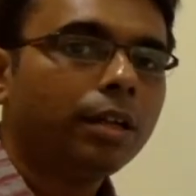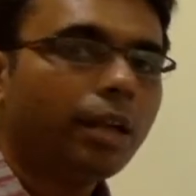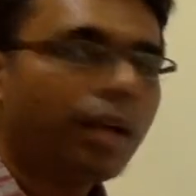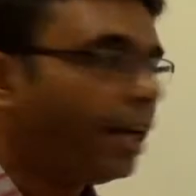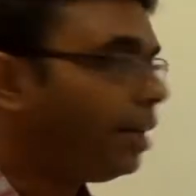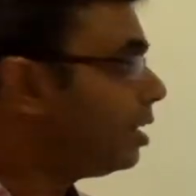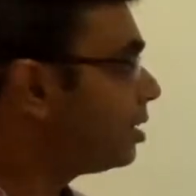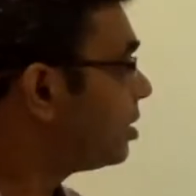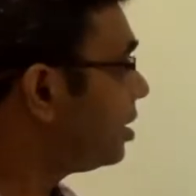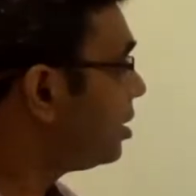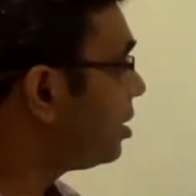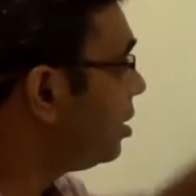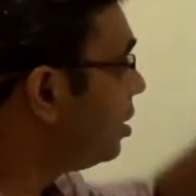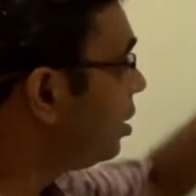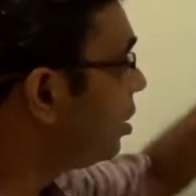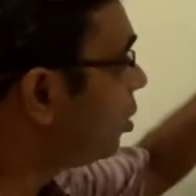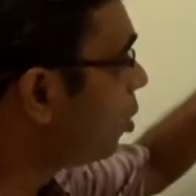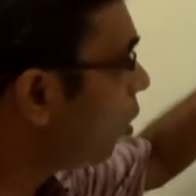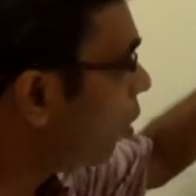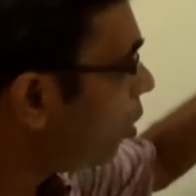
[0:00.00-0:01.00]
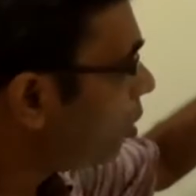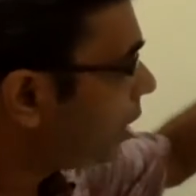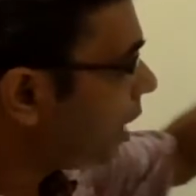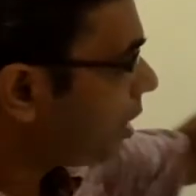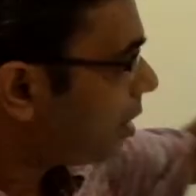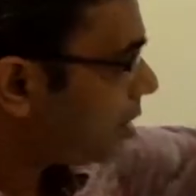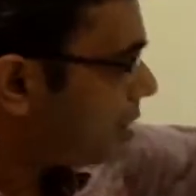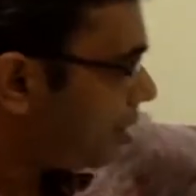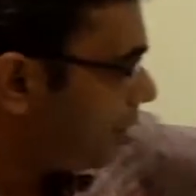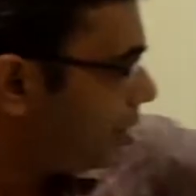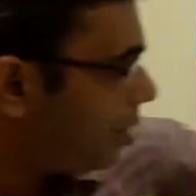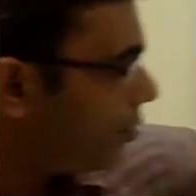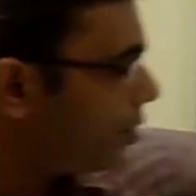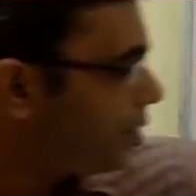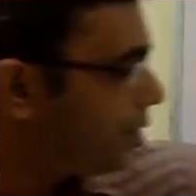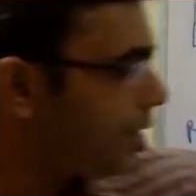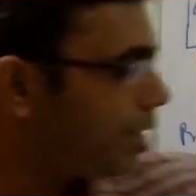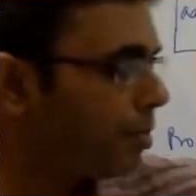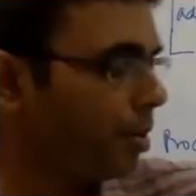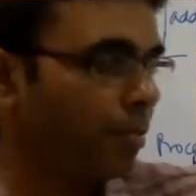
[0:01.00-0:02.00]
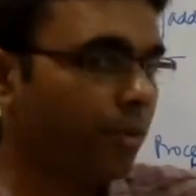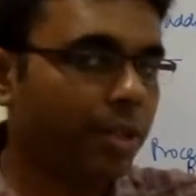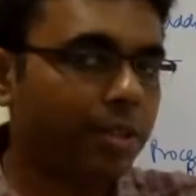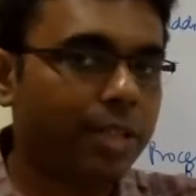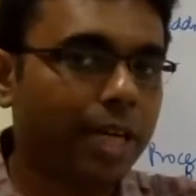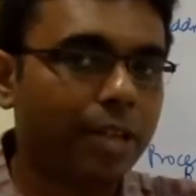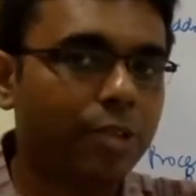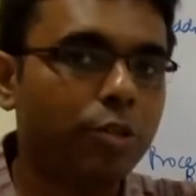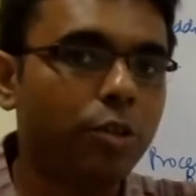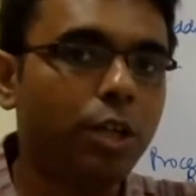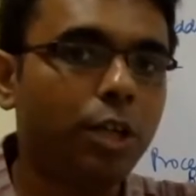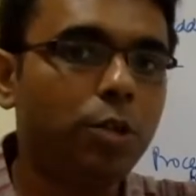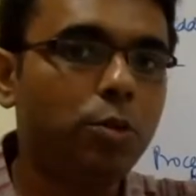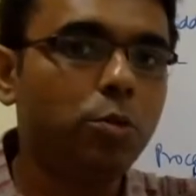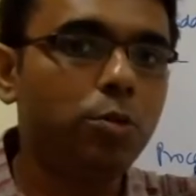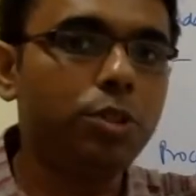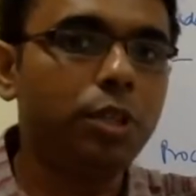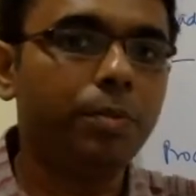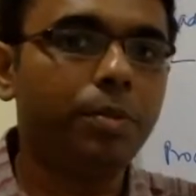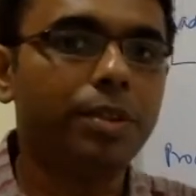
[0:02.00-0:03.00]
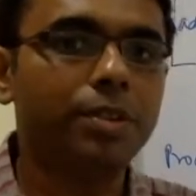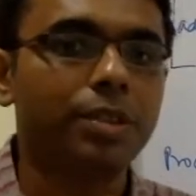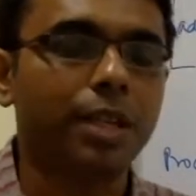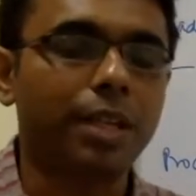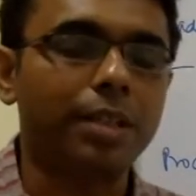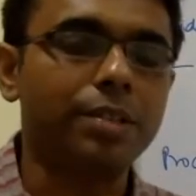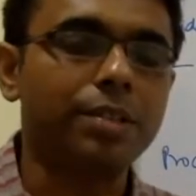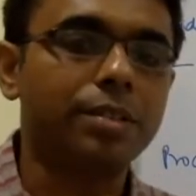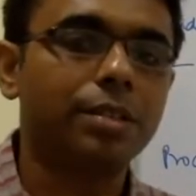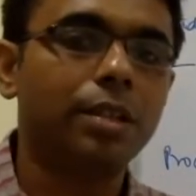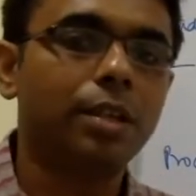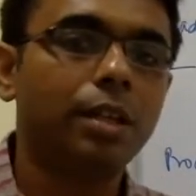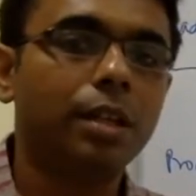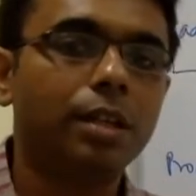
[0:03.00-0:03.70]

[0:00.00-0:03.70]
It doesn't know that the physical memory is actually 2 GB size.